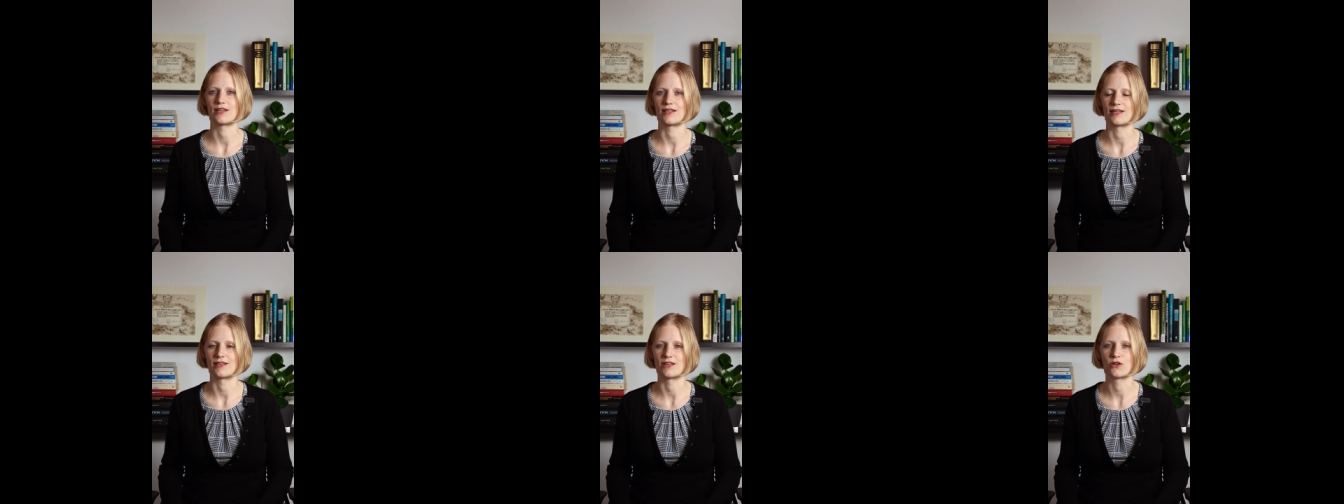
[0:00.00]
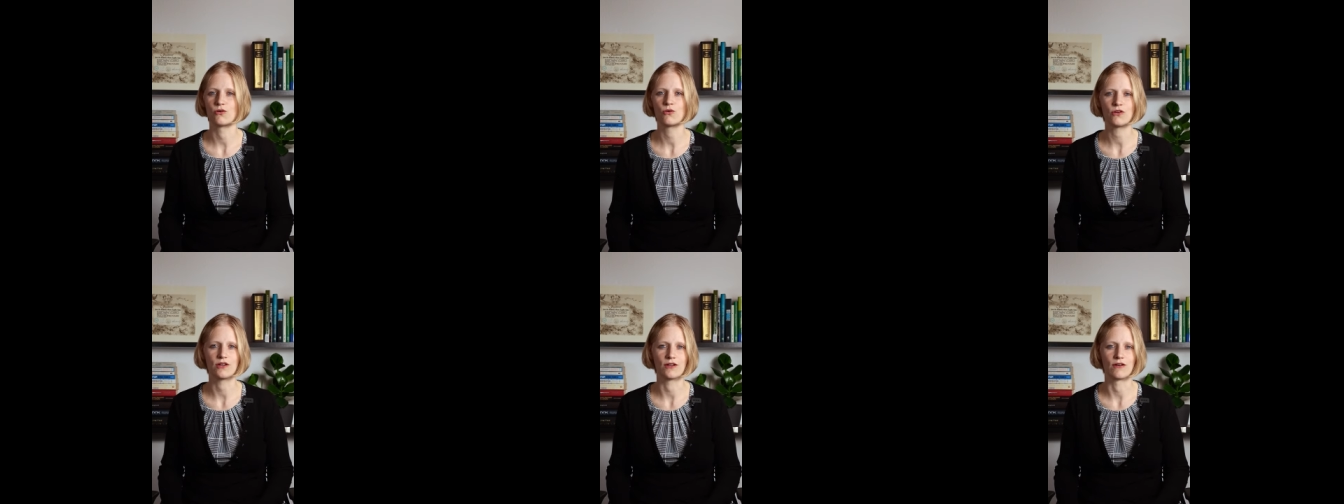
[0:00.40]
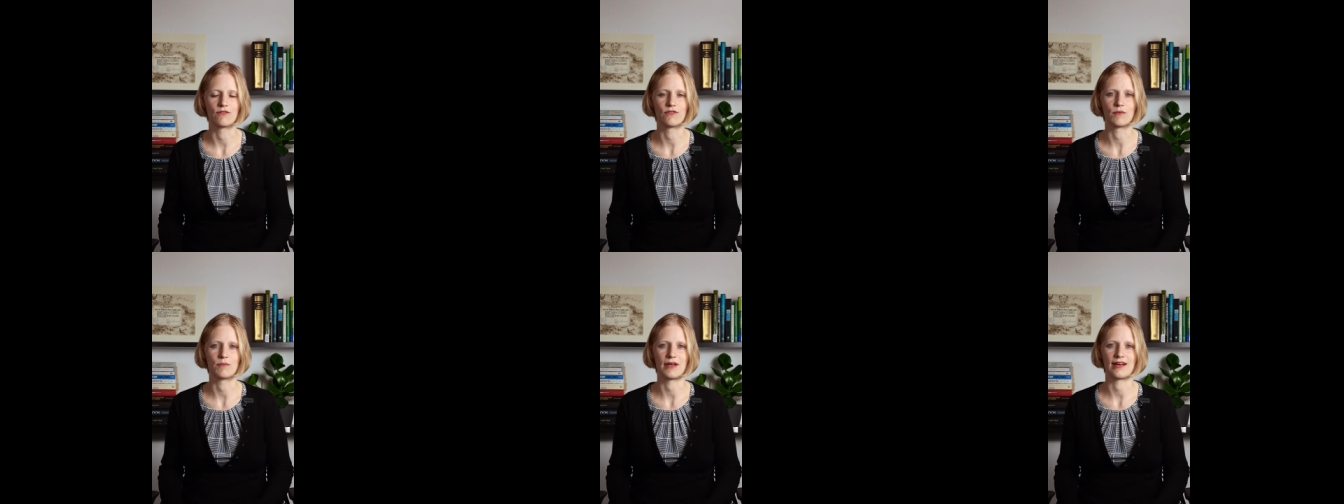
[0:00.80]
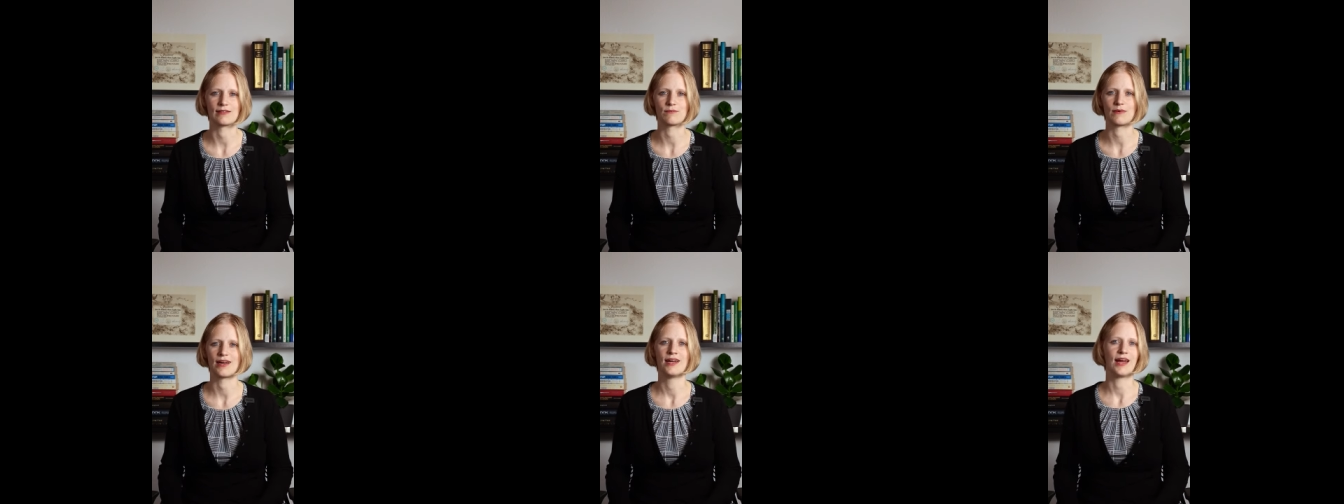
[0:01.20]
in the cooling of the
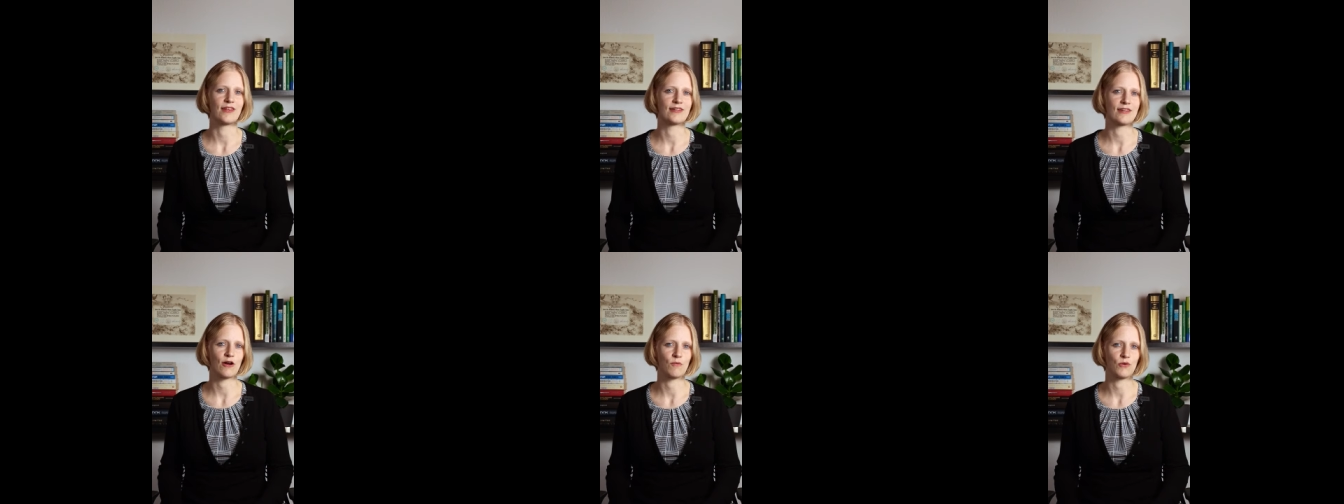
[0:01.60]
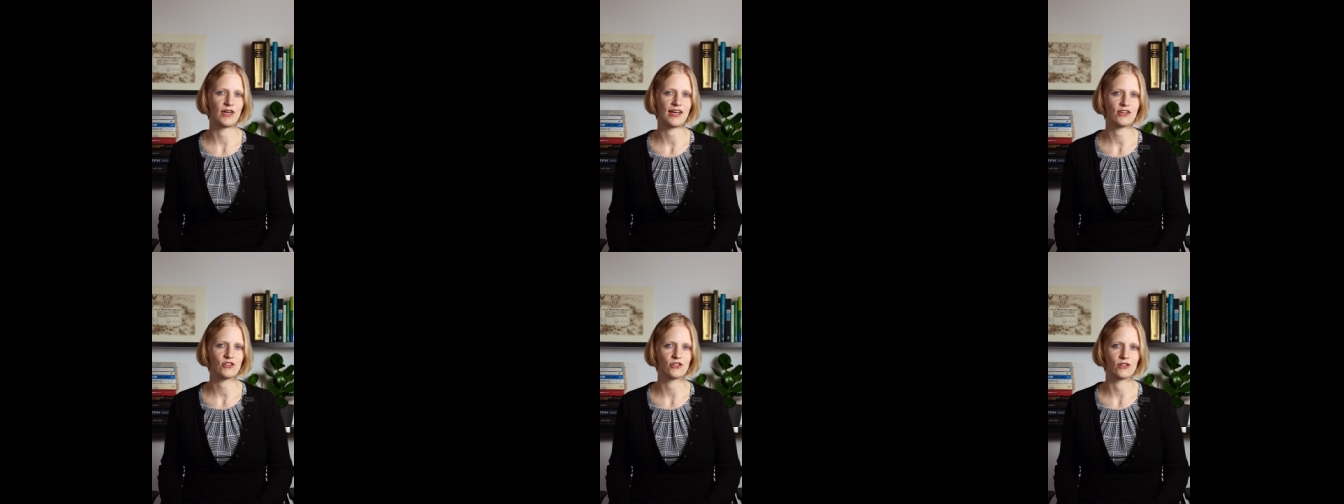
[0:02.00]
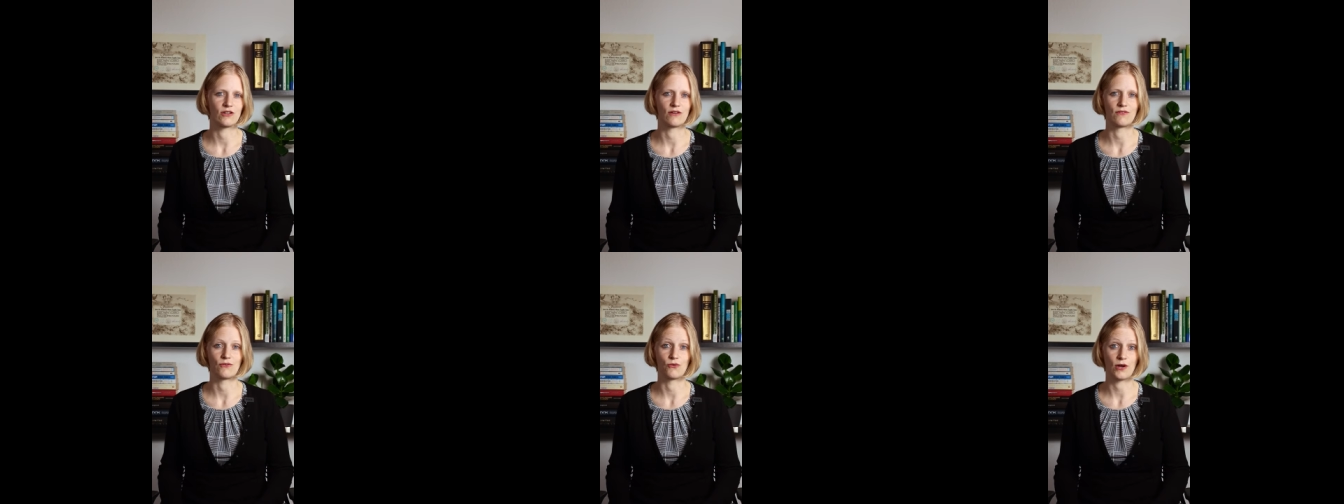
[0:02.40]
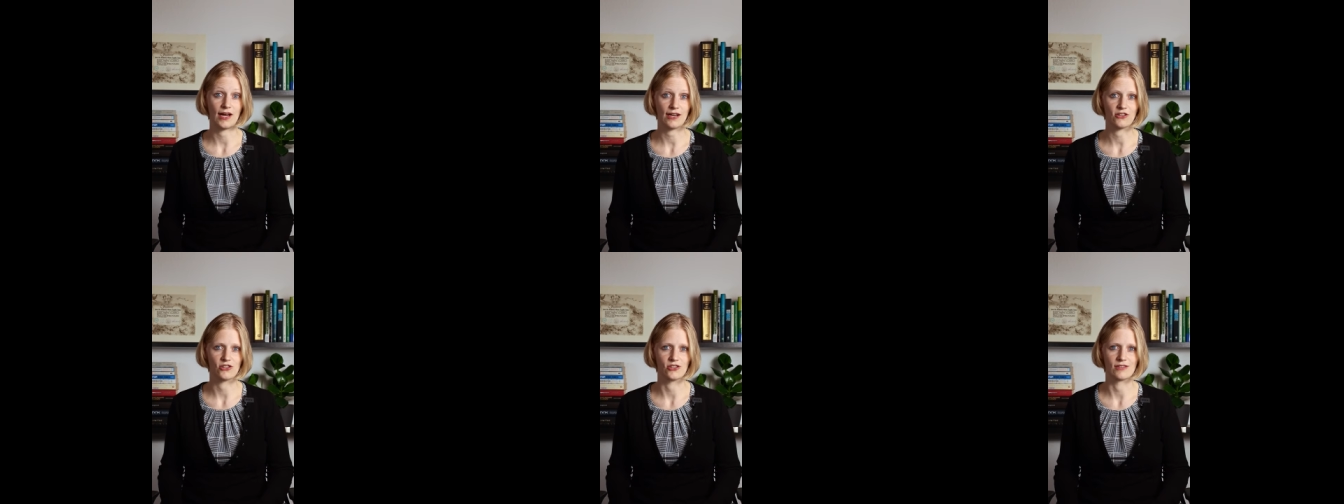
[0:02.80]
plasma and the termination of the
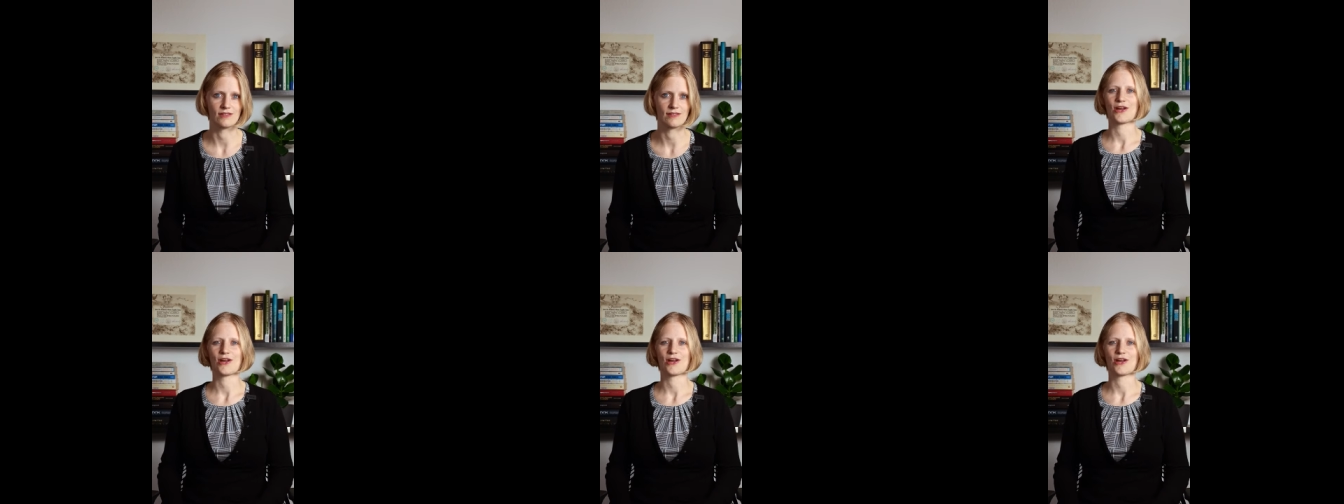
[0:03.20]
reaction.